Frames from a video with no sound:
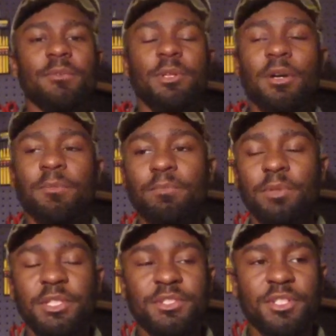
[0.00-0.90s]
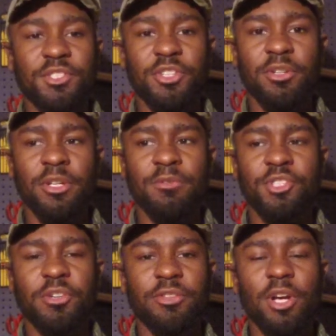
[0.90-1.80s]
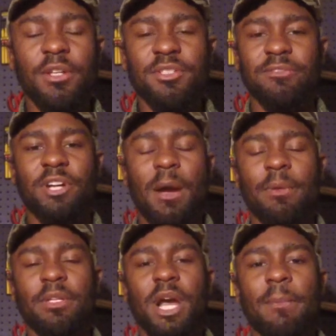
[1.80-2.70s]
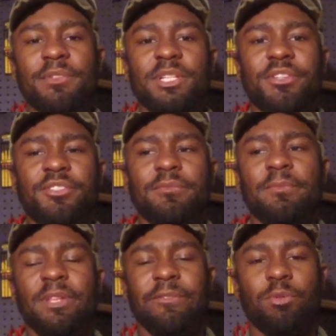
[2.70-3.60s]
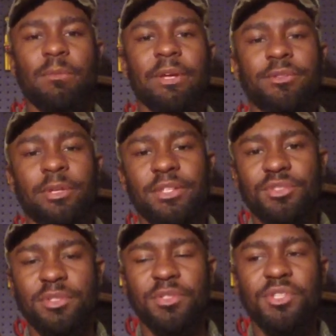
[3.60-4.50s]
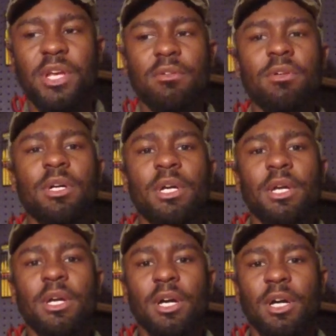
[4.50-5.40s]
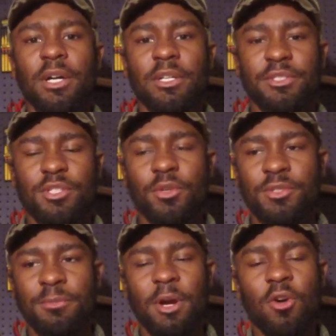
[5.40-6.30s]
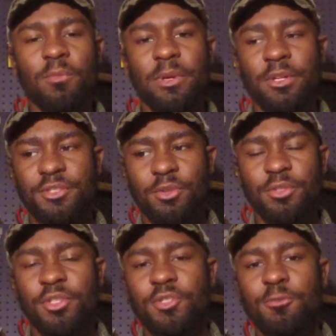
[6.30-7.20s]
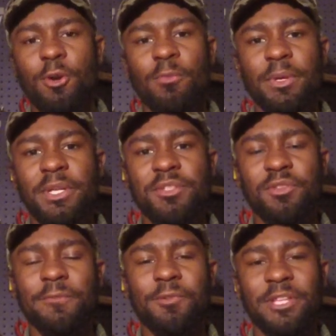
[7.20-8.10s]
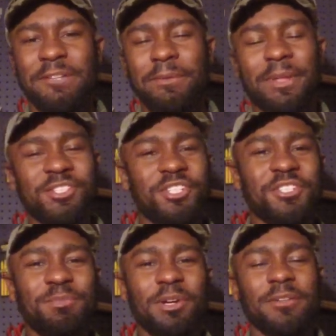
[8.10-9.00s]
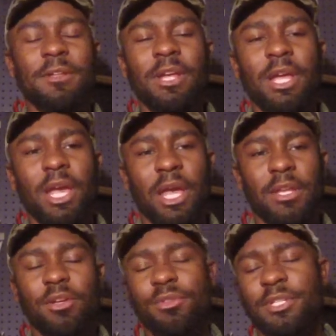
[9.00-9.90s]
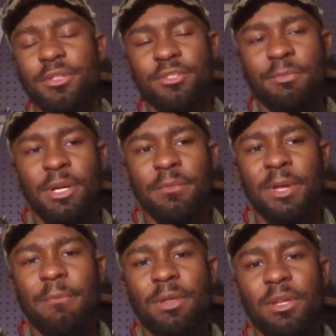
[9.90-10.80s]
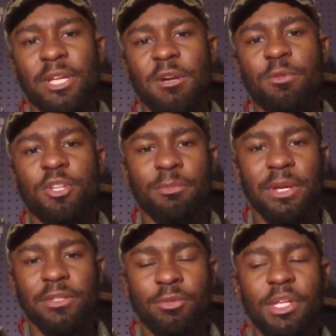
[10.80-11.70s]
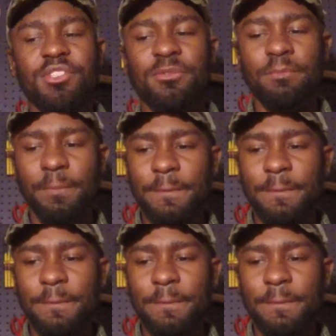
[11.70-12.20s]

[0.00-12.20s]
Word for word: uh, please uh, share your, uh, share your thoughts. Leave a comment in the comment section. If you want to make a donation to the channel, uh, just go to my home, just go to the YouTube homepage, look for the Give Up That Cheese button, and go take it to my PayPal account where you can make a donation.